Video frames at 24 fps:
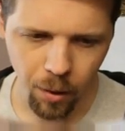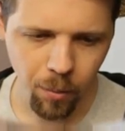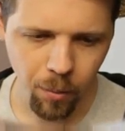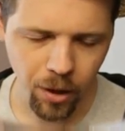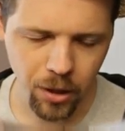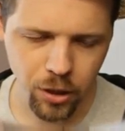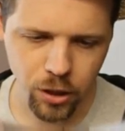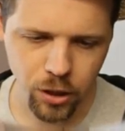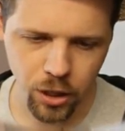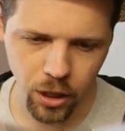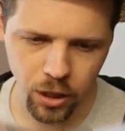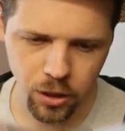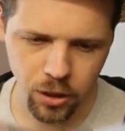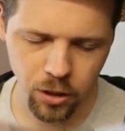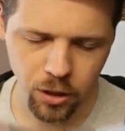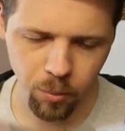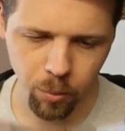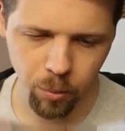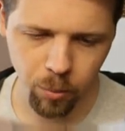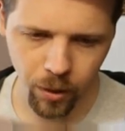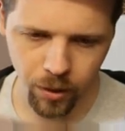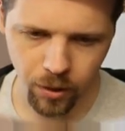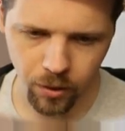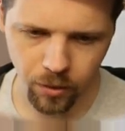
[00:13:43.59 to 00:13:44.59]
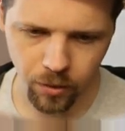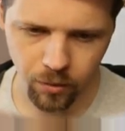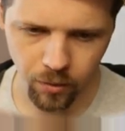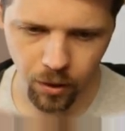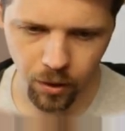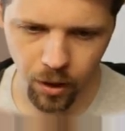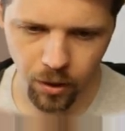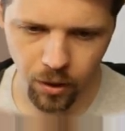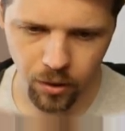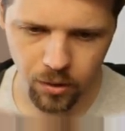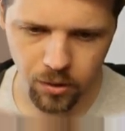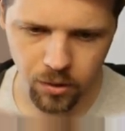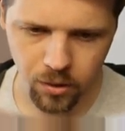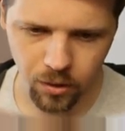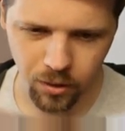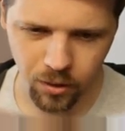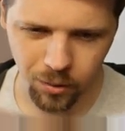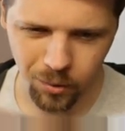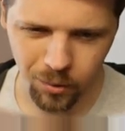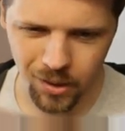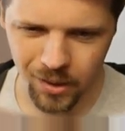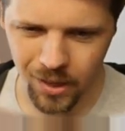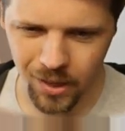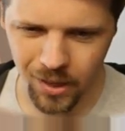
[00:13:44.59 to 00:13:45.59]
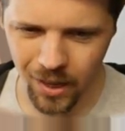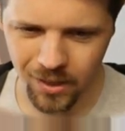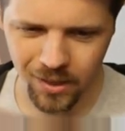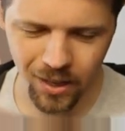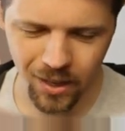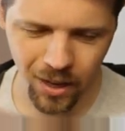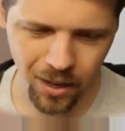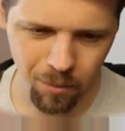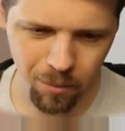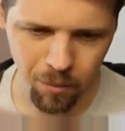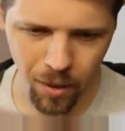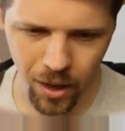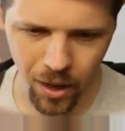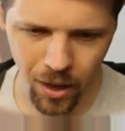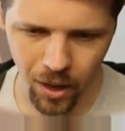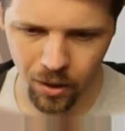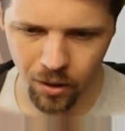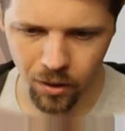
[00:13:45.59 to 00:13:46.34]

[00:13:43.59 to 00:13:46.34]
might change the bucket, honestly, because that's kind of meh.